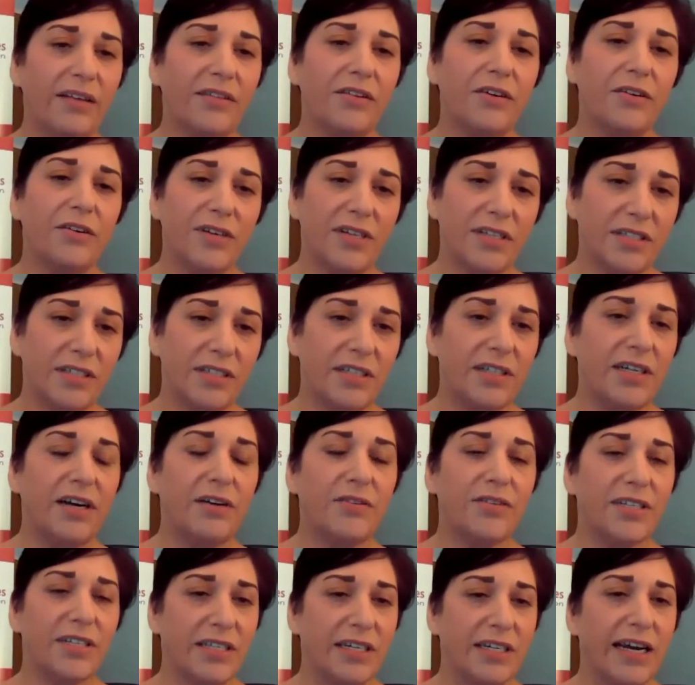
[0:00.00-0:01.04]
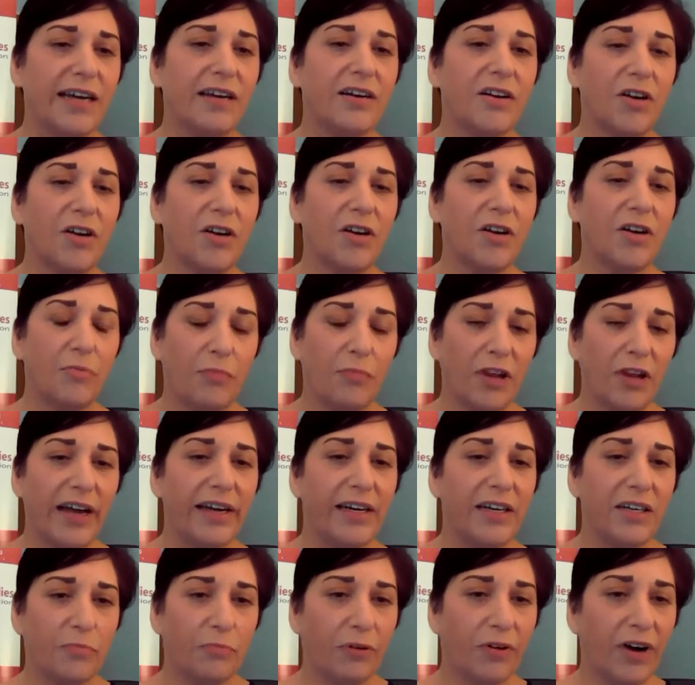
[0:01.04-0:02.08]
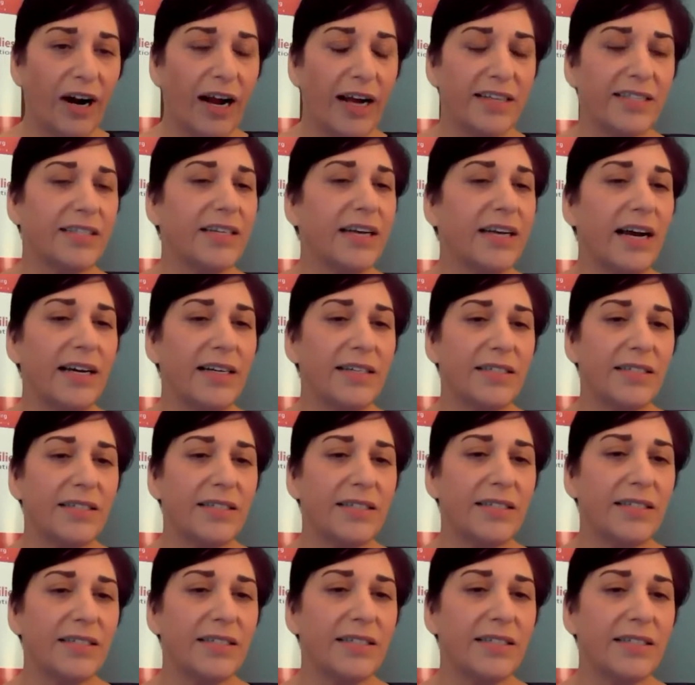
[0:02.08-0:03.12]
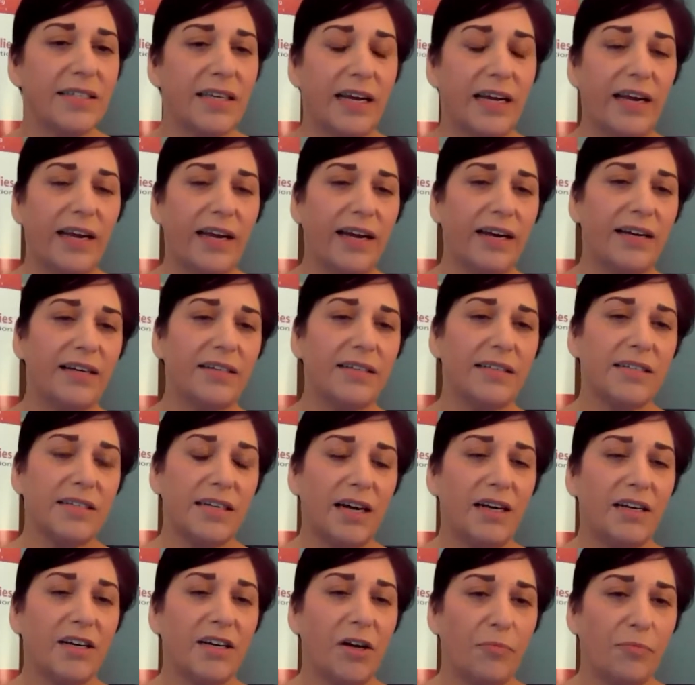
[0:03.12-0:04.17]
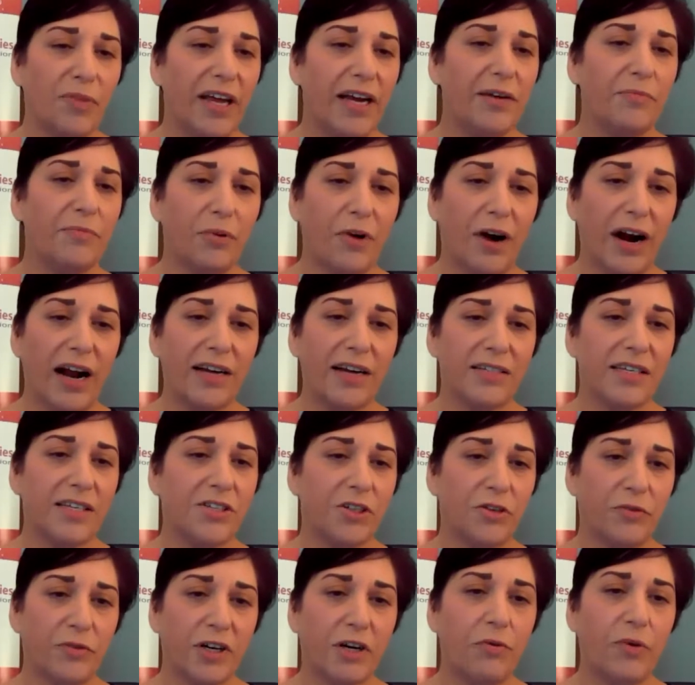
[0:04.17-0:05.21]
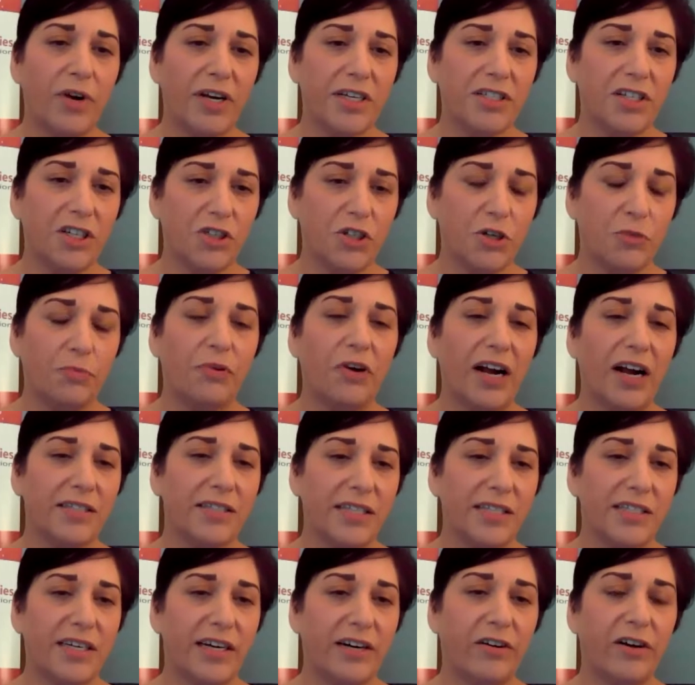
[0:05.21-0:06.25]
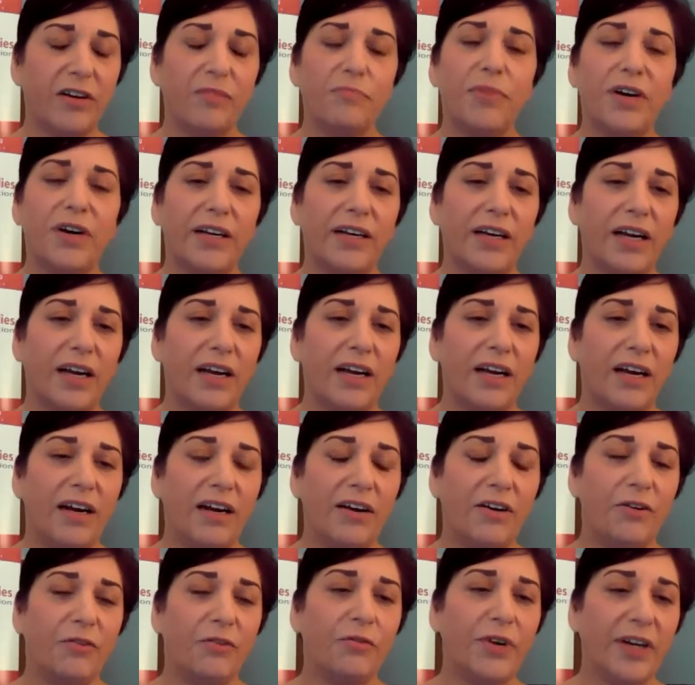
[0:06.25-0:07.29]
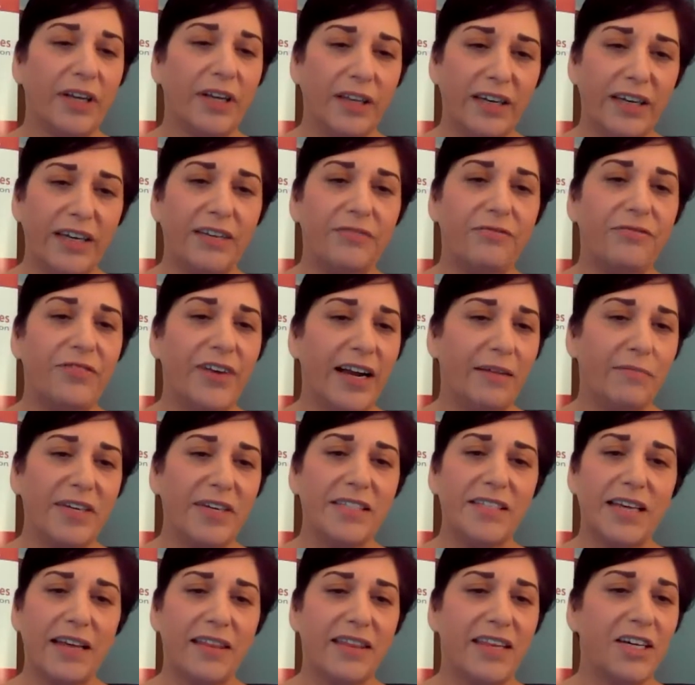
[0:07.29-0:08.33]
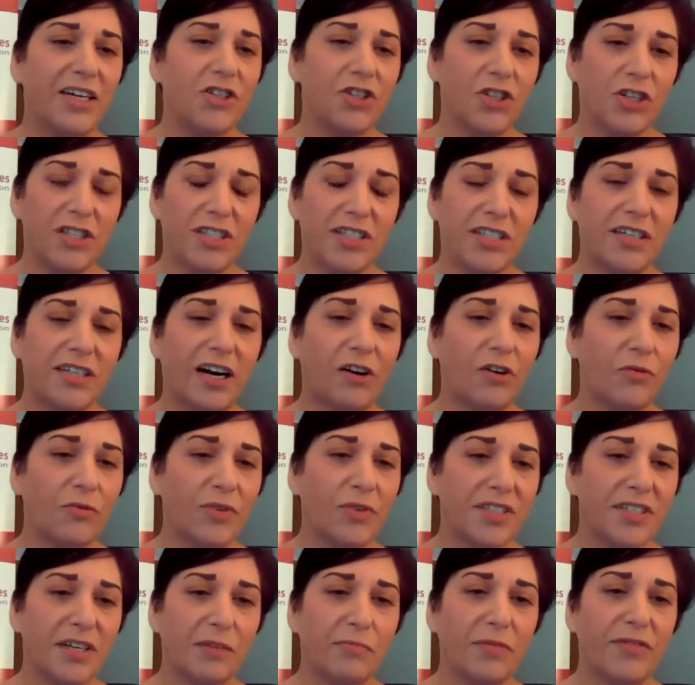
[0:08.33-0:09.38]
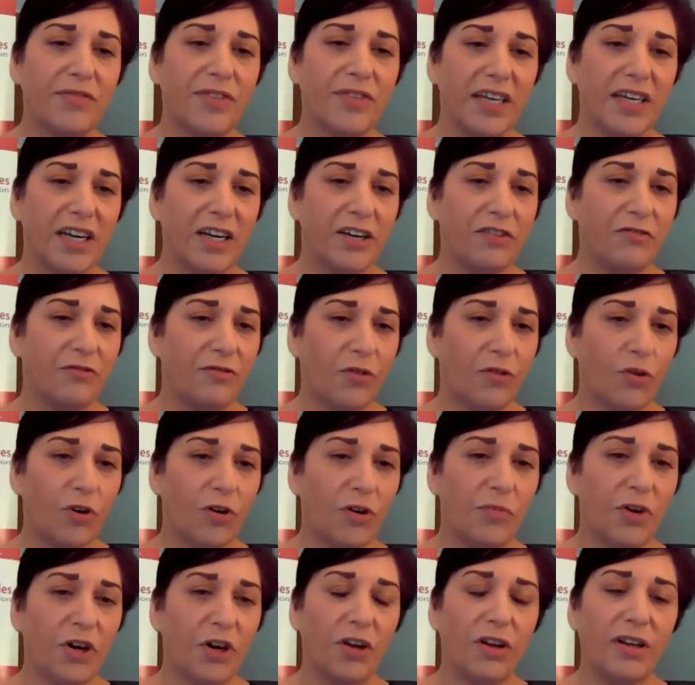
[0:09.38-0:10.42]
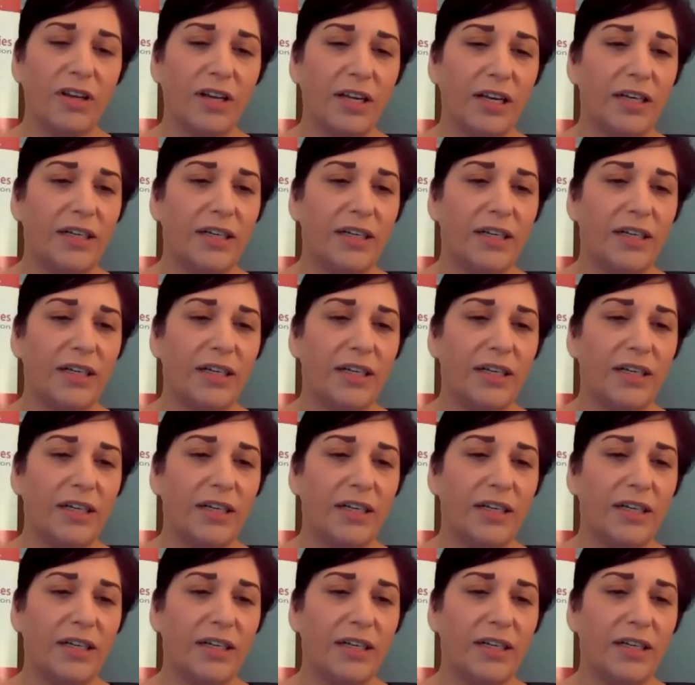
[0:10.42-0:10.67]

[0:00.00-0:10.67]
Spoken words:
there is, state complaint process and complaint process to request a due process hearing. But really, families, I think, should start with some of the informal